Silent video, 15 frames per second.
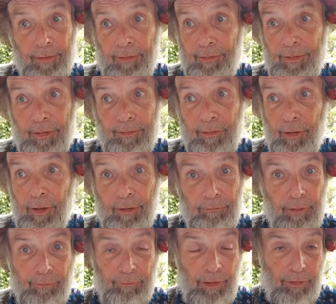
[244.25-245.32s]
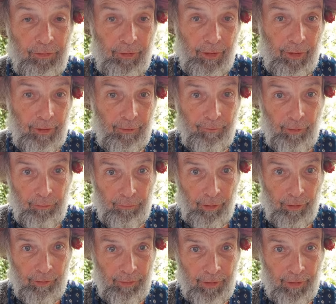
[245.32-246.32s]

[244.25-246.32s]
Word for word: he says, look, we've reached the end of our road